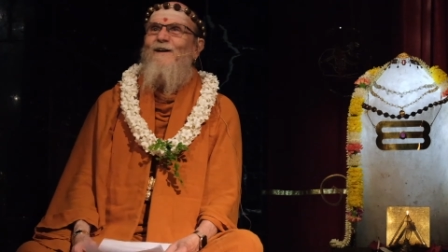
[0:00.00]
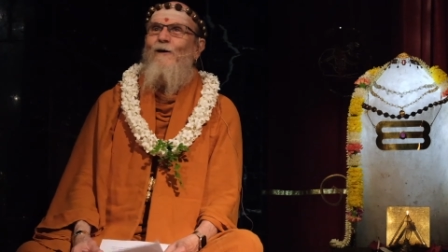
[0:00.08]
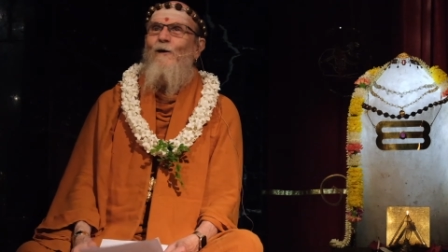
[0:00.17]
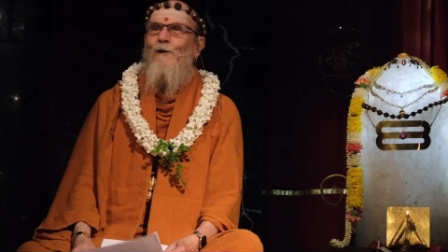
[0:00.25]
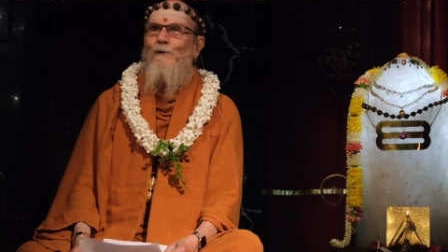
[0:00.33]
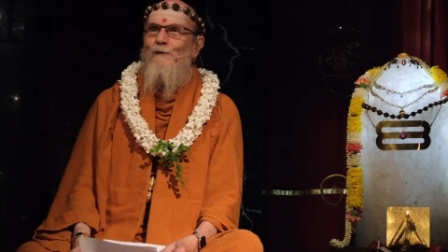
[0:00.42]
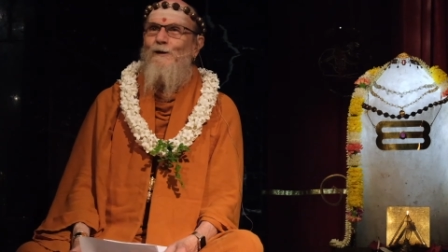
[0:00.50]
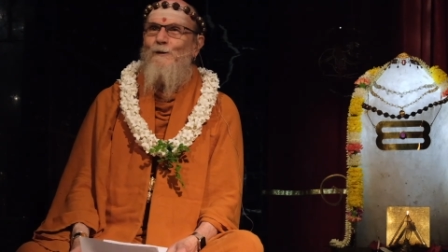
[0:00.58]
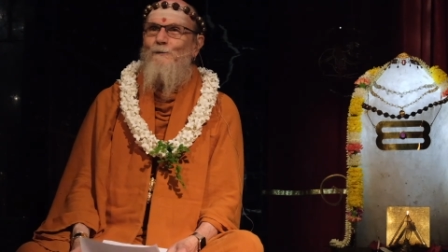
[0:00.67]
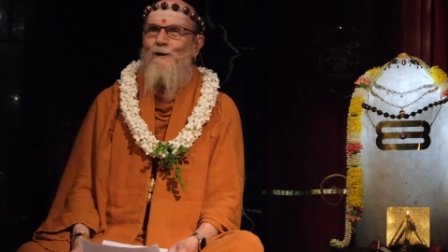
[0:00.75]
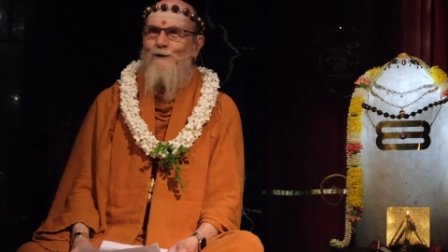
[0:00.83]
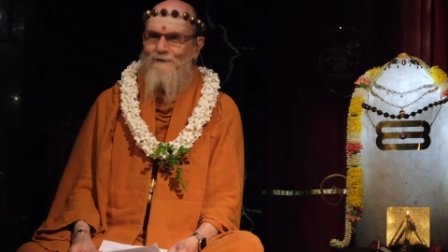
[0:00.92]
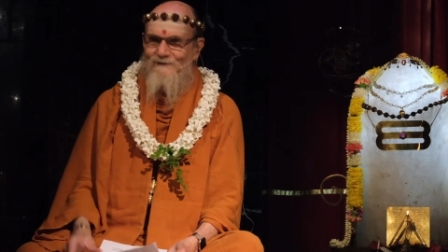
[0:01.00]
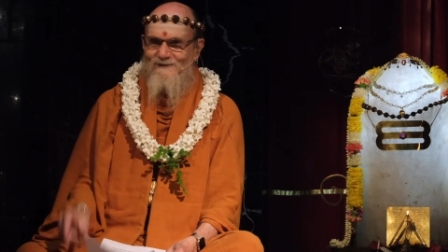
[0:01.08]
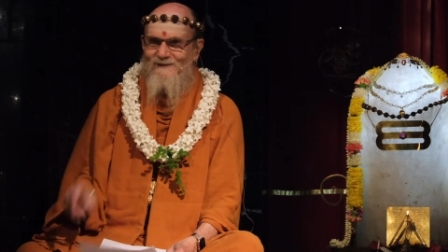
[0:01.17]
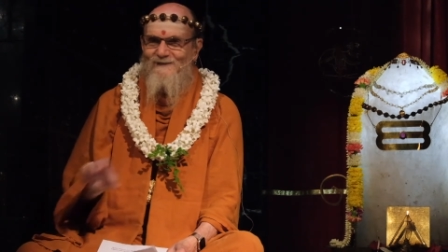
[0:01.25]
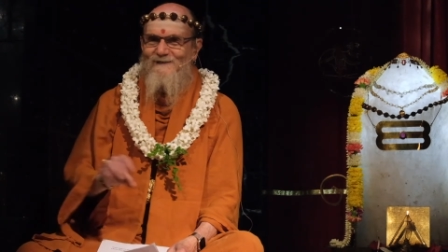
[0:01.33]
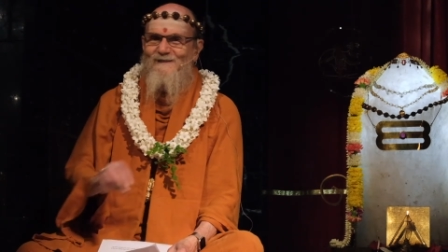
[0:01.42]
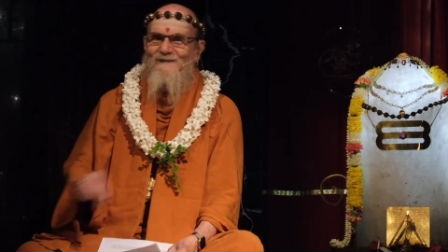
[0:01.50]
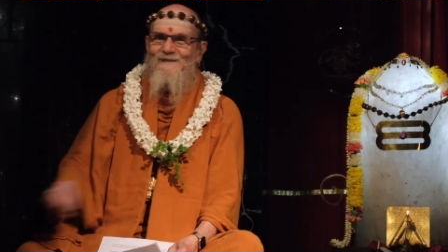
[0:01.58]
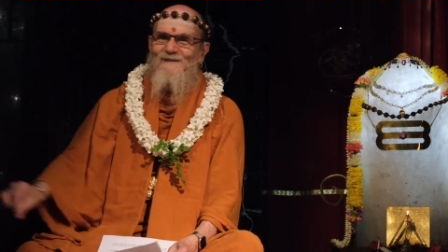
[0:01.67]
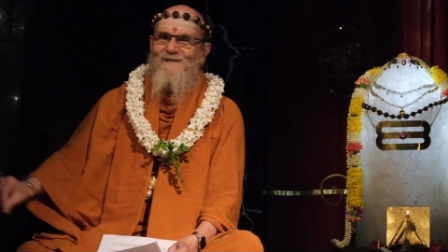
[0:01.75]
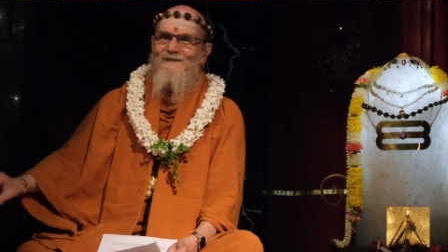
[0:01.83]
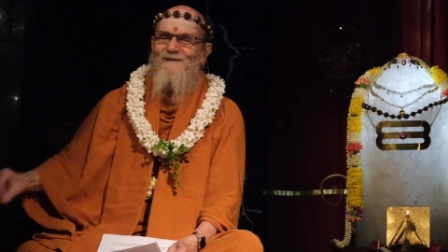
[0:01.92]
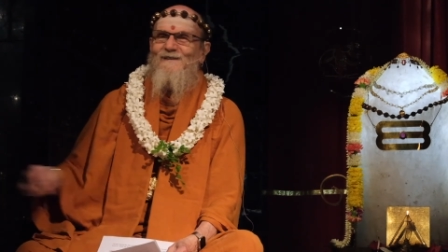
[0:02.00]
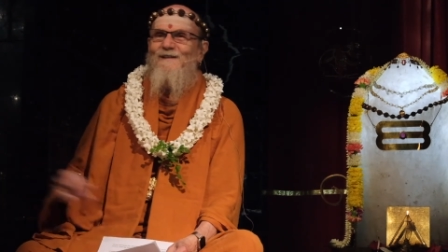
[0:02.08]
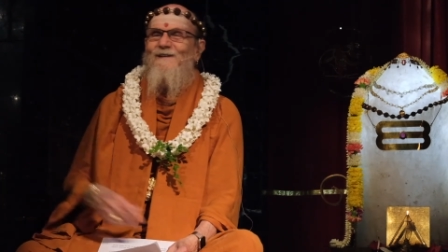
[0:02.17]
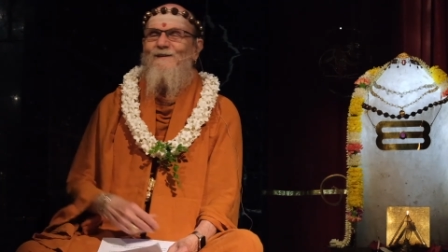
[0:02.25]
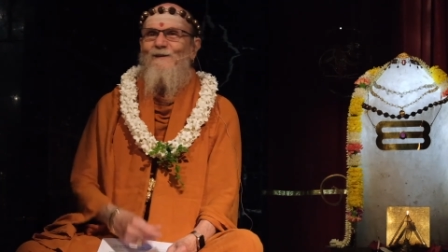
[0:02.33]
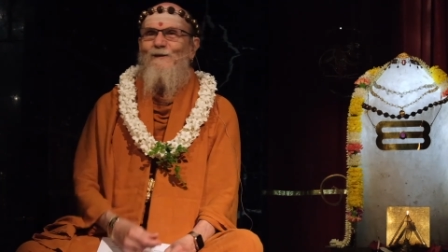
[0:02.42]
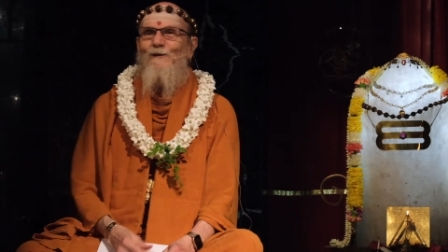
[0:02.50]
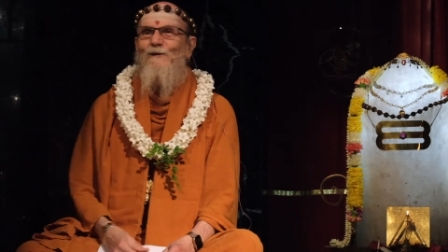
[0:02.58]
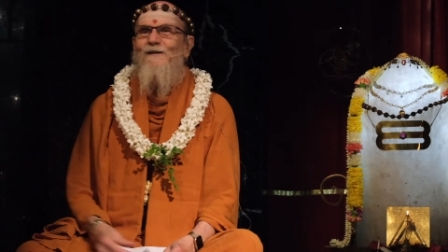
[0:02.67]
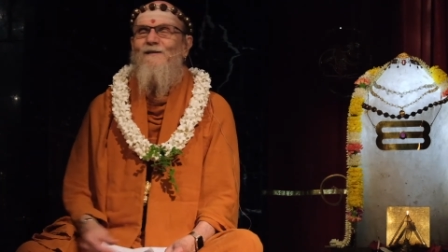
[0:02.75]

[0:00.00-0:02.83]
all of the above. So,